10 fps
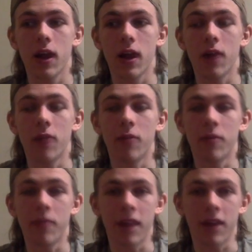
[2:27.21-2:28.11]
little bit
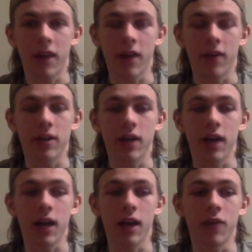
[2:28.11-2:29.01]
of background,
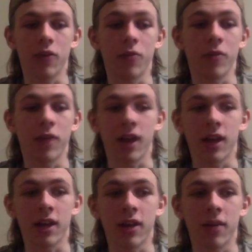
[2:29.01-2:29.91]
I grew up playing
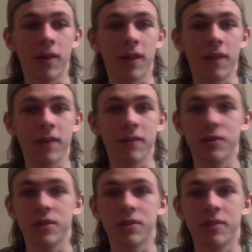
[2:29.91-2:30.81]
hockey all my life. I was
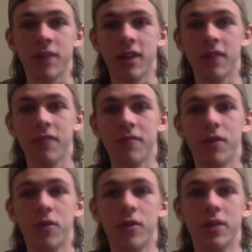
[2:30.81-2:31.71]
always competitive,
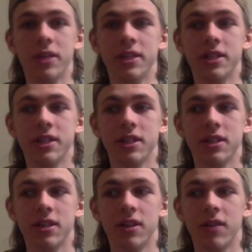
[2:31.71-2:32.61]
always,
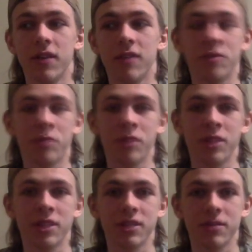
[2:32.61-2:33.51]
loved
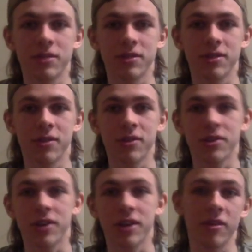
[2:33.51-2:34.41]
sports. I was always
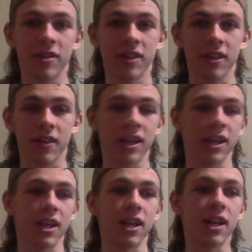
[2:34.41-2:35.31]
trying to be the athletic
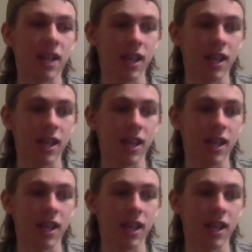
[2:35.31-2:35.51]
kid.